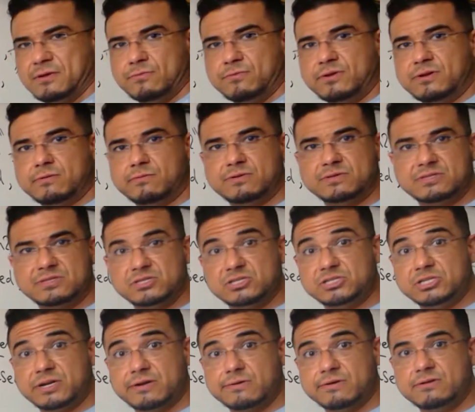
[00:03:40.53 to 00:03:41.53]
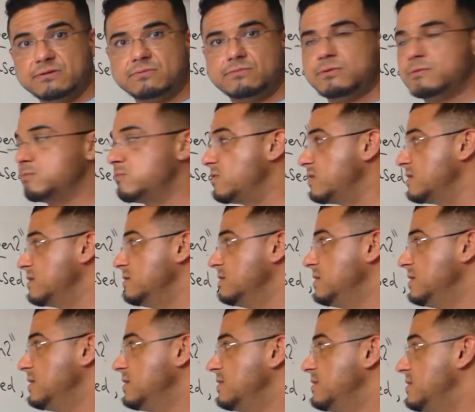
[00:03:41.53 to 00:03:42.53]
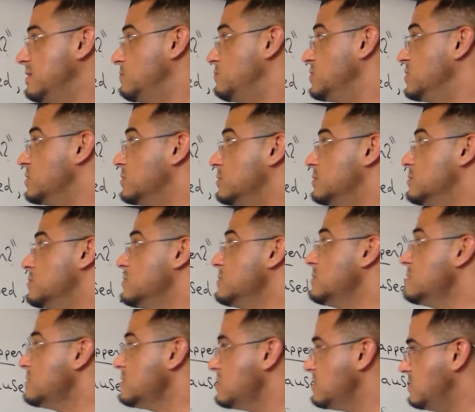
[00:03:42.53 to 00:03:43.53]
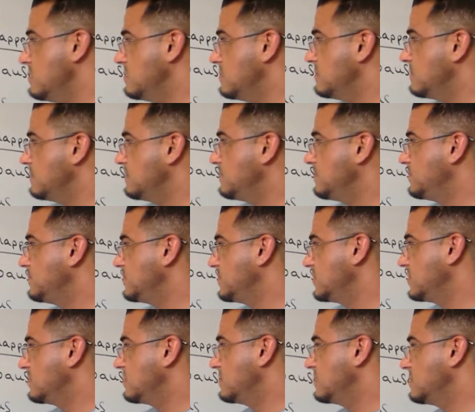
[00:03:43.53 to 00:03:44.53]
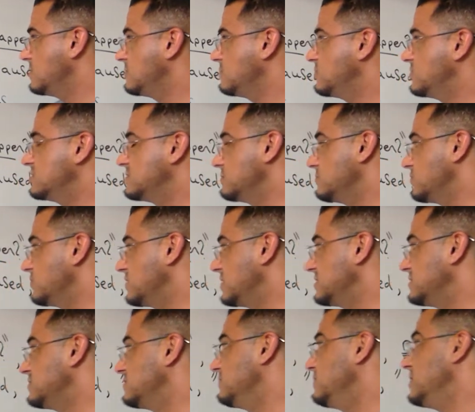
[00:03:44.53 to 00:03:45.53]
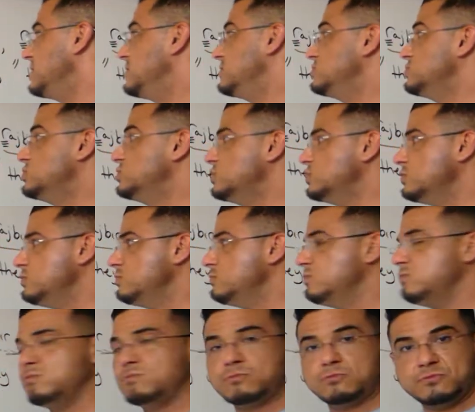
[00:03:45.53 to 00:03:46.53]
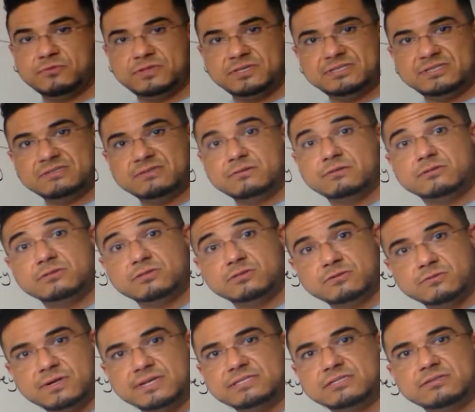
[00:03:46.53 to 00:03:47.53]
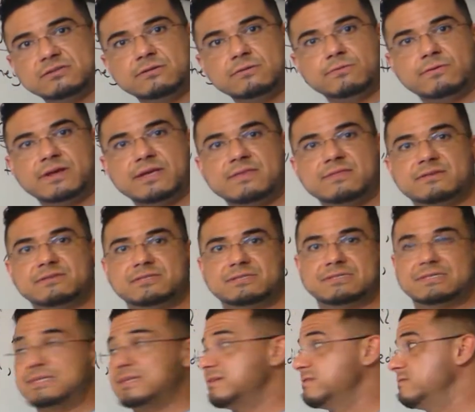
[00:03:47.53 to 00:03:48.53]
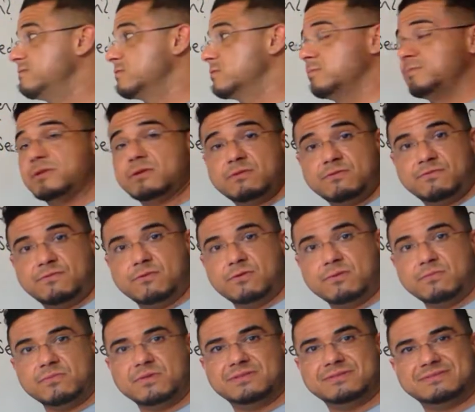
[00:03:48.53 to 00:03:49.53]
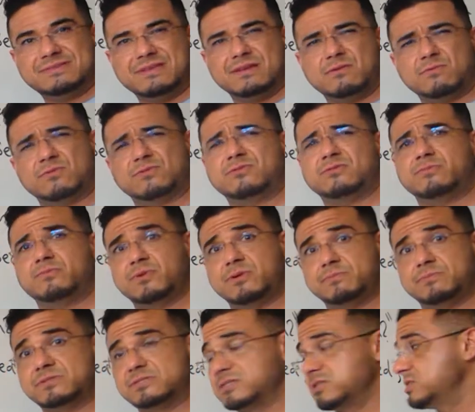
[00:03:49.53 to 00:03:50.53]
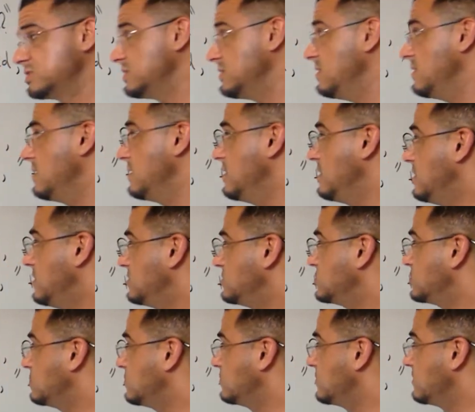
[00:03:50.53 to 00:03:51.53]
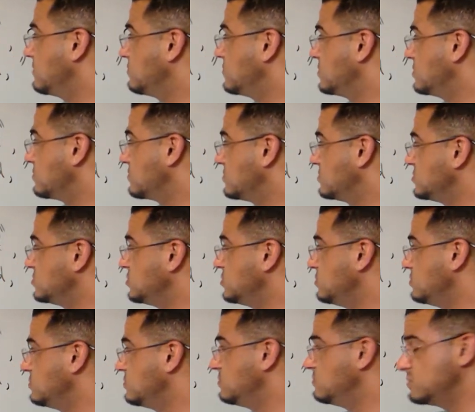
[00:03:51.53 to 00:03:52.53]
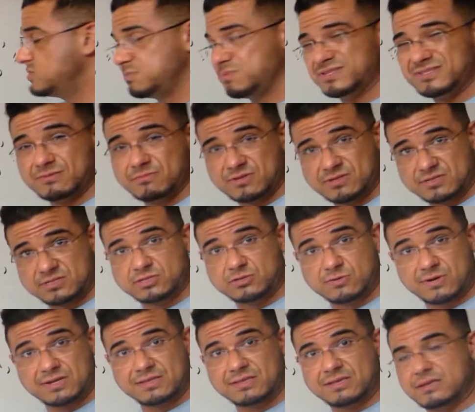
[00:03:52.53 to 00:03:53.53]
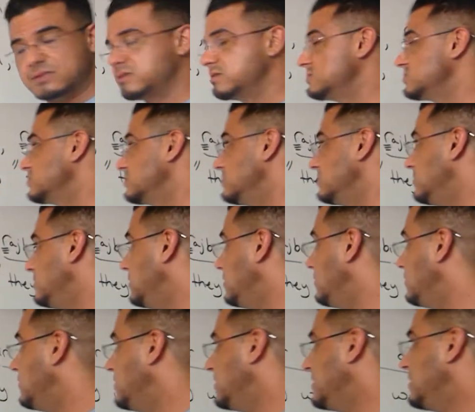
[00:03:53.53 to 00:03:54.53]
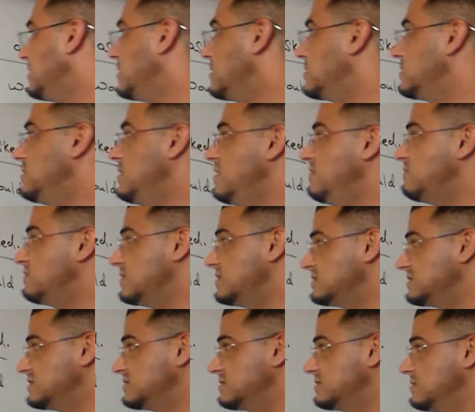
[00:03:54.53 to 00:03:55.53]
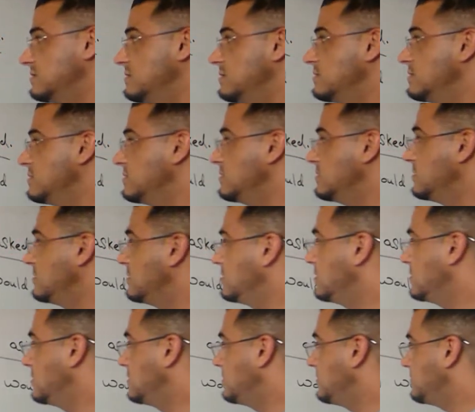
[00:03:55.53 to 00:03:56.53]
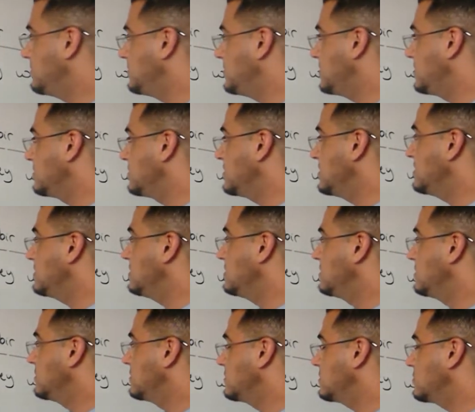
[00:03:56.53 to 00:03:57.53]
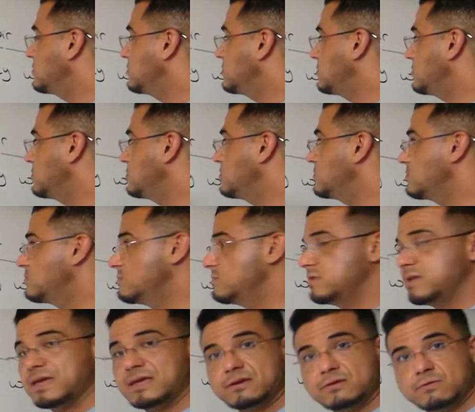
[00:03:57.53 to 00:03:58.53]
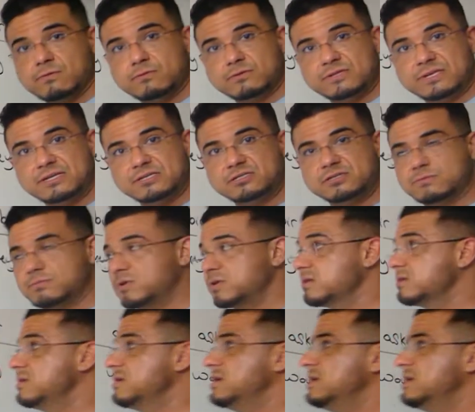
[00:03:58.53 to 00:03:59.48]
We don't want the gerund. We want they would learn, present progressive, to. This is the stressor, right? This is the adverbial form. Instead, I want the preposition. So they would learn to, which means I'm going to strike that additional O, love us, period, end quotation mark.